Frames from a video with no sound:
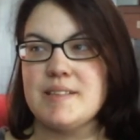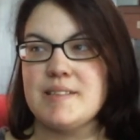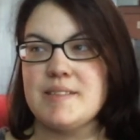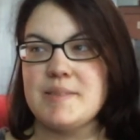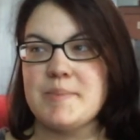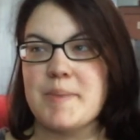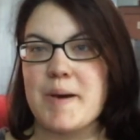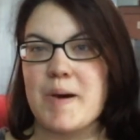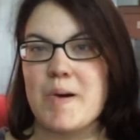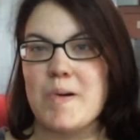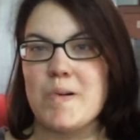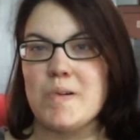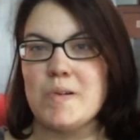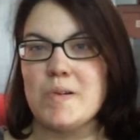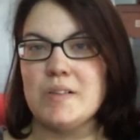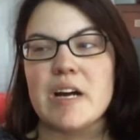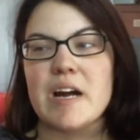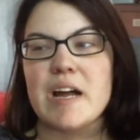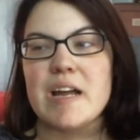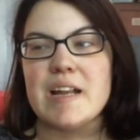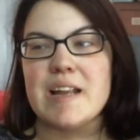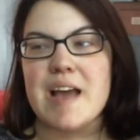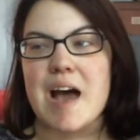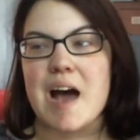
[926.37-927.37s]
is about
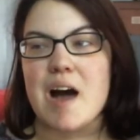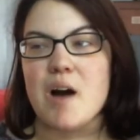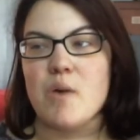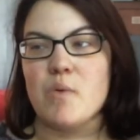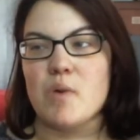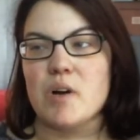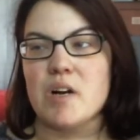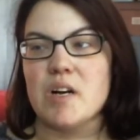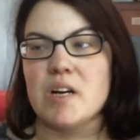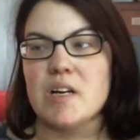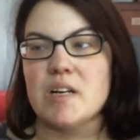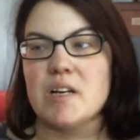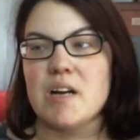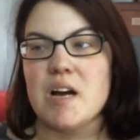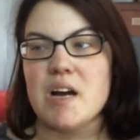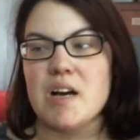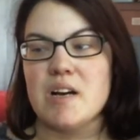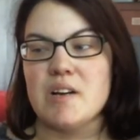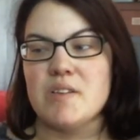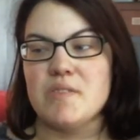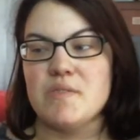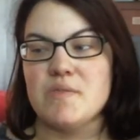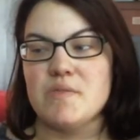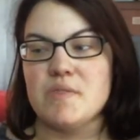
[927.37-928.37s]
an hour
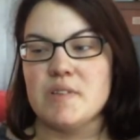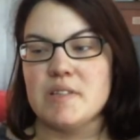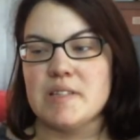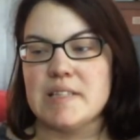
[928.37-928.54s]
of